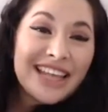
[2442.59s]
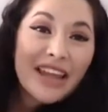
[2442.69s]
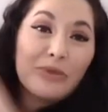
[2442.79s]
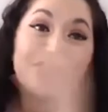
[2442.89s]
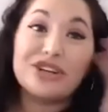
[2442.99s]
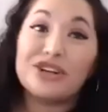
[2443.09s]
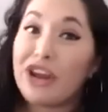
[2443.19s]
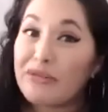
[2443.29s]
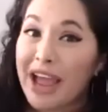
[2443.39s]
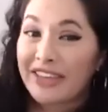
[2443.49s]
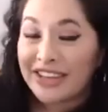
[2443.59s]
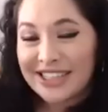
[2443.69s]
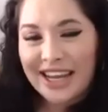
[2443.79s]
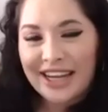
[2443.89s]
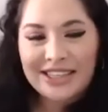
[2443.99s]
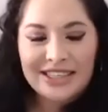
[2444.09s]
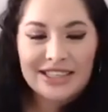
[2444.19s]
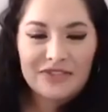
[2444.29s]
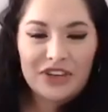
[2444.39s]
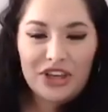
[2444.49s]
And we did a lot of math and science in
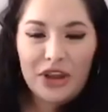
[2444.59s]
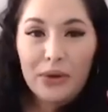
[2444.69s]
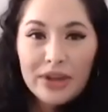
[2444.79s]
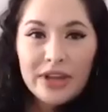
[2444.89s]
this video.